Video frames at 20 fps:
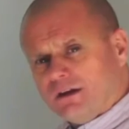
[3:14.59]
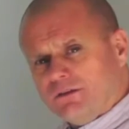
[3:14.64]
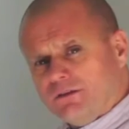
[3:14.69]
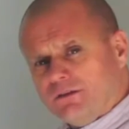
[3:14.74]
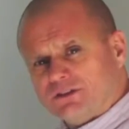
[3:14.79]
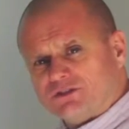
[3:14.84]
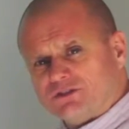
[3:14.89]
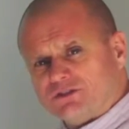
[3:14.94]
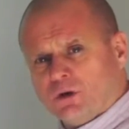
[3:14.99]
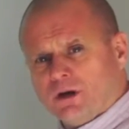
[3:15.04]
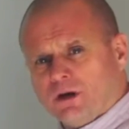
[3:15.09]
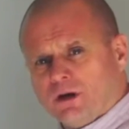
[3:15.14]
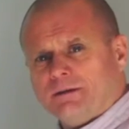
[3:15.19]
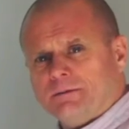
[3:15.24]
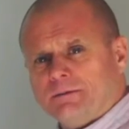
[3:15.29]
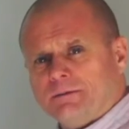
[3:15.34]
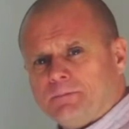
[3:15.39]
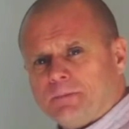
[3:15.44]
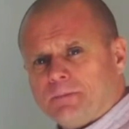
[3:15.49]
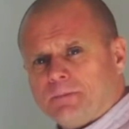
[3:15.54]
in this
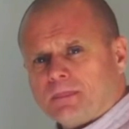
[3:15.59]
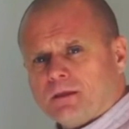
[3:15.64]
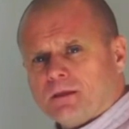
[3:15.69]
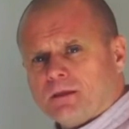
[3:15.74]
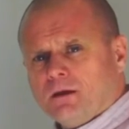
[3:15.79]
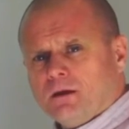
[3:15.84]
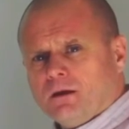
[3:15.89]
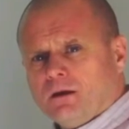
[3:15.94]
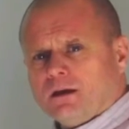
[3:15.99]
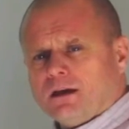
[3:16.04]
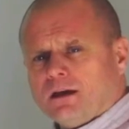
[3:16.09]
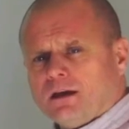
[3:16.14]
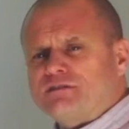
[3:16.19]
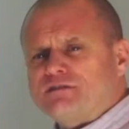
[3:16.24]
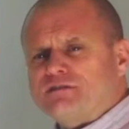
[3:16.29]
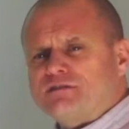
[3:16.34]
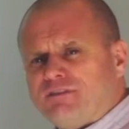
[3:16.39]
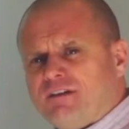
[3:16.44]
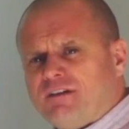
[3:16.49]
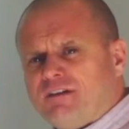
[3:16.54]
way.
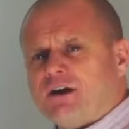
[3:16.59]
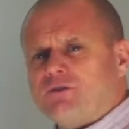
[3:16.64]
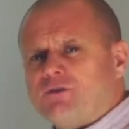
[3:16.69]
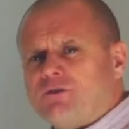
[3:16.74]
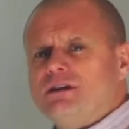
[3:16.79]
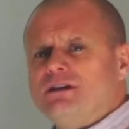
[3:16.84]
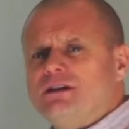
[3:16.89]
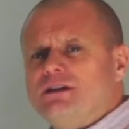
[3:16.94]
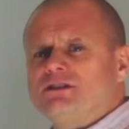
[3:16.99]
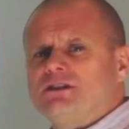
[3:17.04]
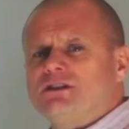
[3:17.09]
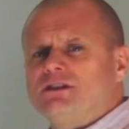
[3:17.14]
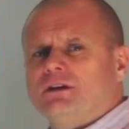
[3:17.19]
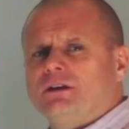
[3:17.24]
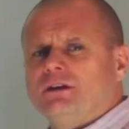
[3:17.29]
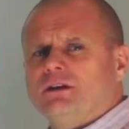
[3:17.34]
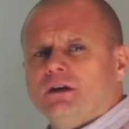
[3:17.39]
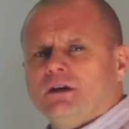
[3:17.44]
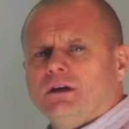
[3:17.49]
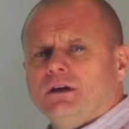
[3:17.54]
It's far
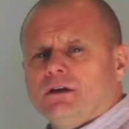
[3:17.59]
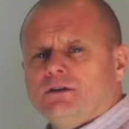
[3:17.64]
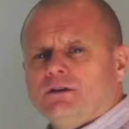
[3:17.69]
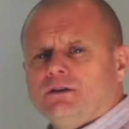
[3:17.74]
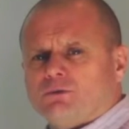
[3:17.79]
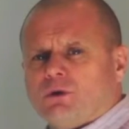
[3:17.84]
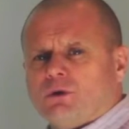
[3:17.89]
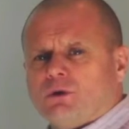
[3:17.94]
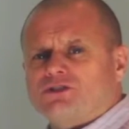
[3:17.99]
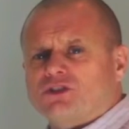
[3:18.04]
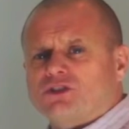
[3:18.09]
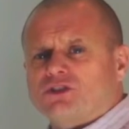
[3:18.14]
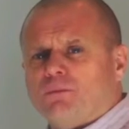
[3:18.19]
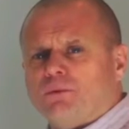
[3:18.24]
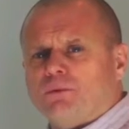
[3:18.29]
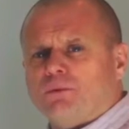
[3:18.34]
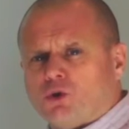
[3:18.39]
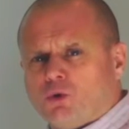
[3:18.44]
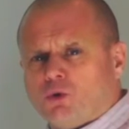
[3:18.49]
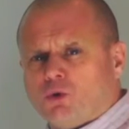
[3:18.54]
easier to ask
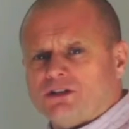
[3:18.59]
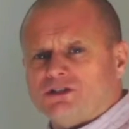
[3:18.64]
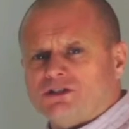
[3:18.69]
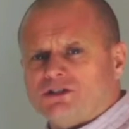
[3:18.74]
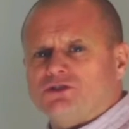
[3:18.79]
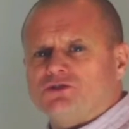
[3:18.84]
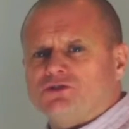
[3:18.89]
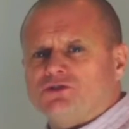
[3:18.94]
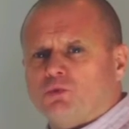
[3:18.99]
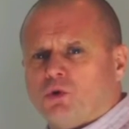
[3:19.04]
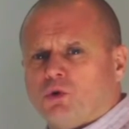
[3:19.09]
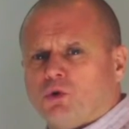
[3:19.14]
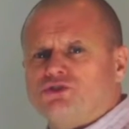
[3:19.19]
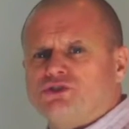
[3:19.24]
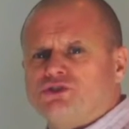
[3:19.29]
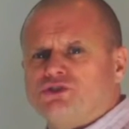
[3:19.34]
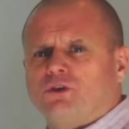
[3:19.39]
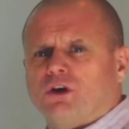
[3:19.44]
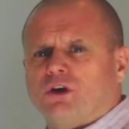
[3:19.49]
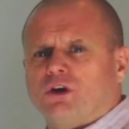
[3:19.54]
open questions
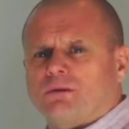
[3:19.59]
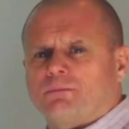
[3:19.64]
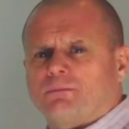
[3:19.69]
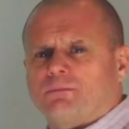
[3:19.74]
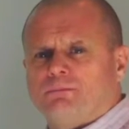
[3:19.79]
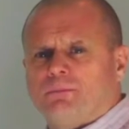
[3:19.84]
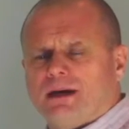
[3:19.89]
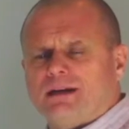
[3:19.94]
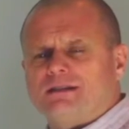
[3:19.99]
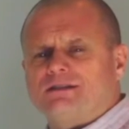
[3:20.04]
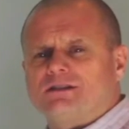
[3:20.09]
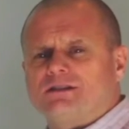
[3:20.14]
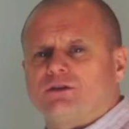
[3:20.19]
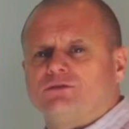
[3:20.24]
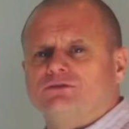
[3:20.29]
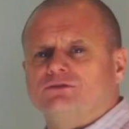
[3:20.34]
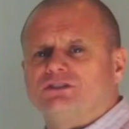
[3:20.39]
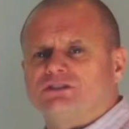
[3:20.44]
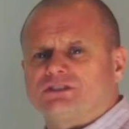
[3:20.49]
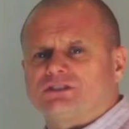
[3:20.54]
once you've got a basic
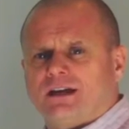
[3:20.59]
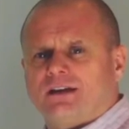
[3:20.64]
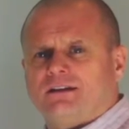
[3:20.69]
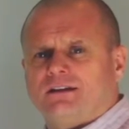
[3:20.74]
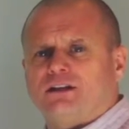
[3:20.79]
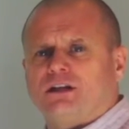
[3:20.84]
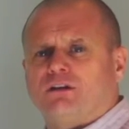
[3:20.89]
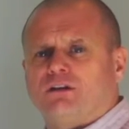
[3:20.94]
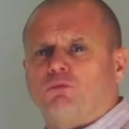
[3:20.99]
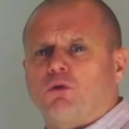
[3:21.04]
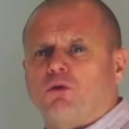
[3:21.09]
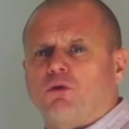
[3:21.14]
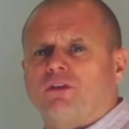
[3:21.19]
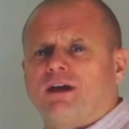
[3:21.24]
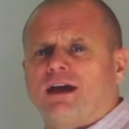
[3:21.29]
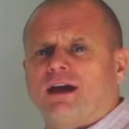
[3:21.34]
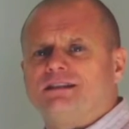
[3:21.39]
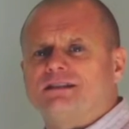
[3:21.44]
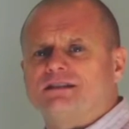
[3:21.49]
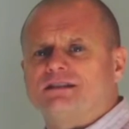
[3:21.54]
understanding of what
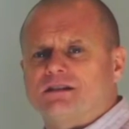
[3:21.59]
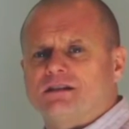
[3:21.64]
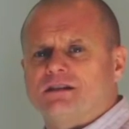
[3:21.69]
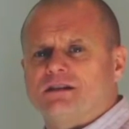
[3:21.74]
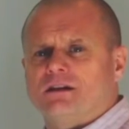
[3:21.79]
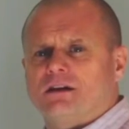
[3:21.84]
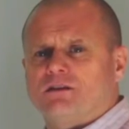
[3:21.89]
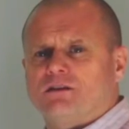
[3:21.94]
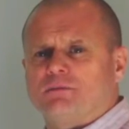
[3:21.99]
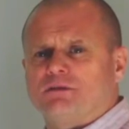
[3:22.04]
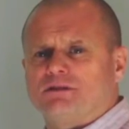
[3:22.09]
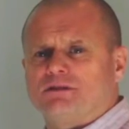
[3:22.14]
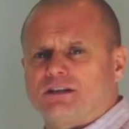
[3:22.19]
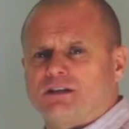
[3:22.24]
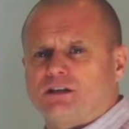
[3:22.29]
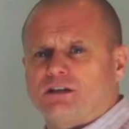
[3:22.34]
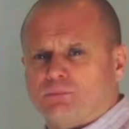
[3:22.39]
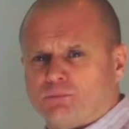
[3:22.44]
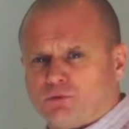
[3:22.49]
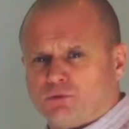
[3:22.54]
they see are the
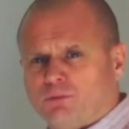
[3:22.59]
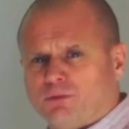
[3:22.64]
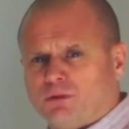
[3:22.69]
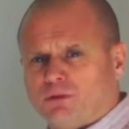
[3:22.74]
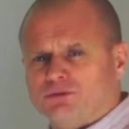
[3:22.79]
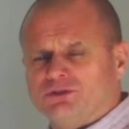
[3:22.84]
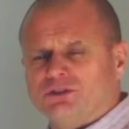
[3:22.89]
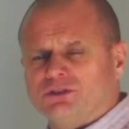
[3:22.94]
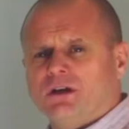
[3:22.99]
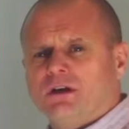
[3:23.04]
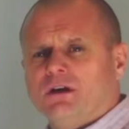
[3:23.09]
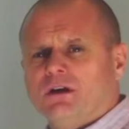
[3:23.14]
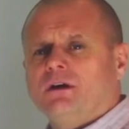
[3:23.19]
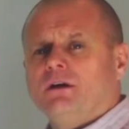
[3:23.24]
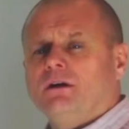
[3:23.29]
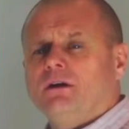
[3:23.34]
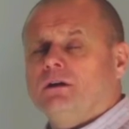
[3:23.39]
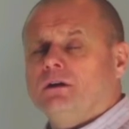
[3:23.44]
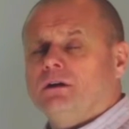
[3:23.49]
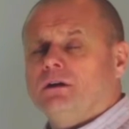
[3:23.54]
particular problems
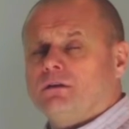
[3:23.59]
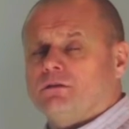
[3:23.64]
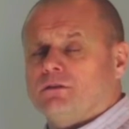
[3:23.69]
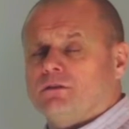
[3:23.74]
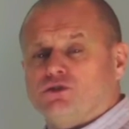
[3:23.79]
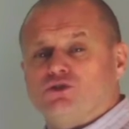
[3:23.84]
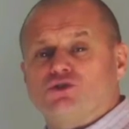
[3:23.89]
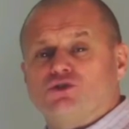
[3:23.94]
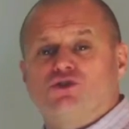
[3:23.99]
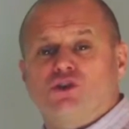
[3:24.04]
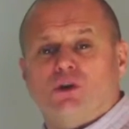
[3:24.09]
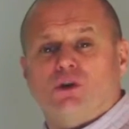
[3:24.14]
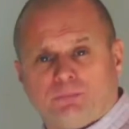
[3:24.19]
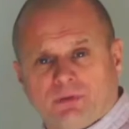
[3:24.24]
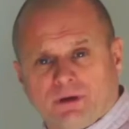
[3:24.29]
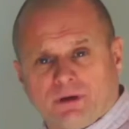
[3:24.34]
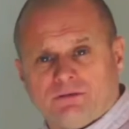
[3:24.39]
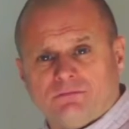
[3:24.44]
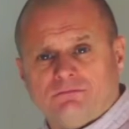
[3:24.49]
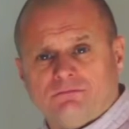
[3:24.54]
than just
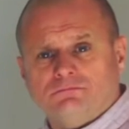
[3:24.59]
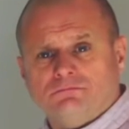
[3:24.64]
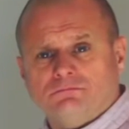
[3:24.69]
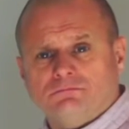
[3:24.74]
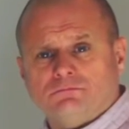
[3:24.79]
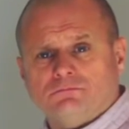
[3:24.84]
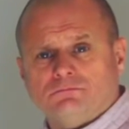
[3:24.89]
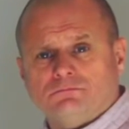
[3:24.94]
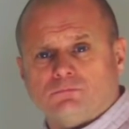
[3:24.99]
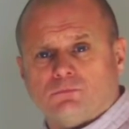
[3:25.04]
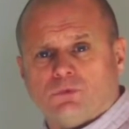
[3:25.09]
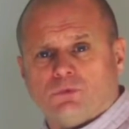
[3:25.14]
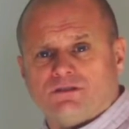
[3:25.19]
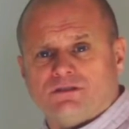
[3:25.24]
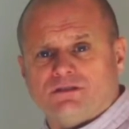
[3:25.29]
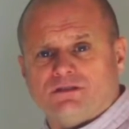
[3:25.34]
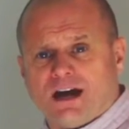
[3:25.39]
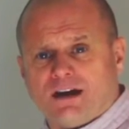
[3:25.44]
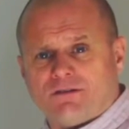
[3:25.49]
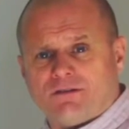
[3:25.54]
jump in
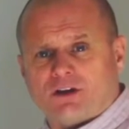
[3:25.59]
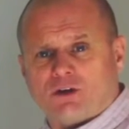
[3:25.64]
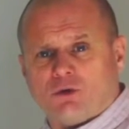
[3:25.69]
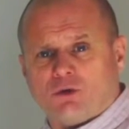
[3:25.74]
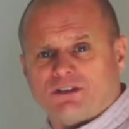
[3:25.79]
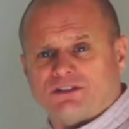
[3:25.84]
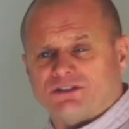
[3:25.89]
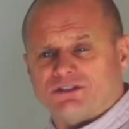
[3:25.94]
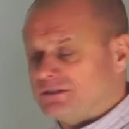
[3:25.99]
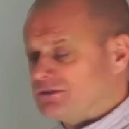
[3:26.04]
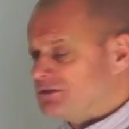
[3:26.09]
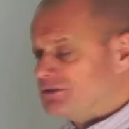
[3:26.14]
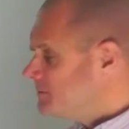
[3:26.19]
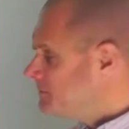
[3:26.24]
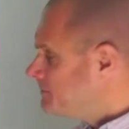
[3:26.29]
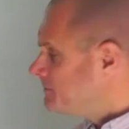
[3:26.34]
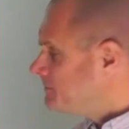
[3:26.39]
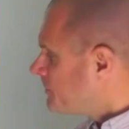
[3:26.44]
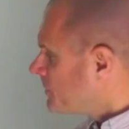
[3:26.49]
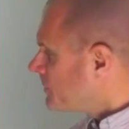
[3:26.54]
with direct
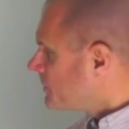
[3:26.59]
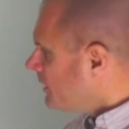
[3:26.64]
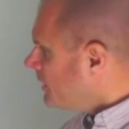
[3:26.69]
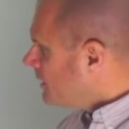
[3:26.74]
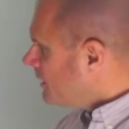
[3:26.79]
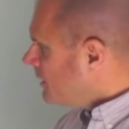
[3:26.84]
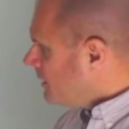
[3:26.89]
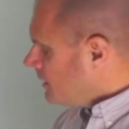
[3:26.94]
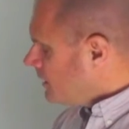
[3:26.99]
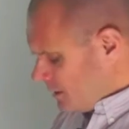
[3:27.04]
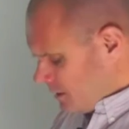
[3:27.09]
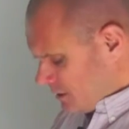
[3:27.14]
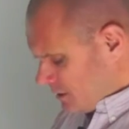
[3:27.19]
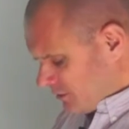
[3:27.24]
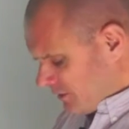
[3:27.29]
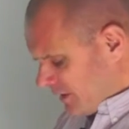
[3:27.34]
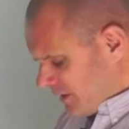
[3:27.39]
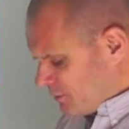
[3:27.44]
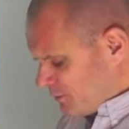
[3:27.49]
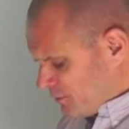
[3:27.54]
questions.
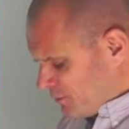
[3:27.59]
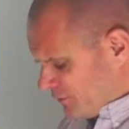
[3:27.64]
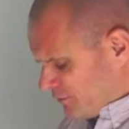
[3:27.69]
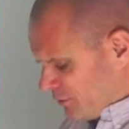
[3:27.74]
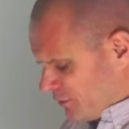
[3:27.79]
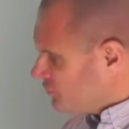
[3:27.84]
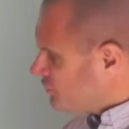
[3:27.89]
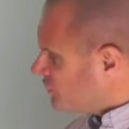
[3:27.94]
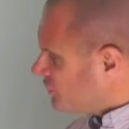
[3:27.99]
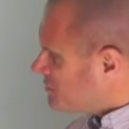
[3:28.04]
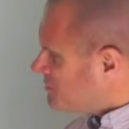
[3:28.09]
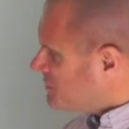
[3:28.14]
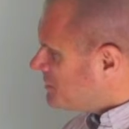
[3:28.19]
So then we moved on to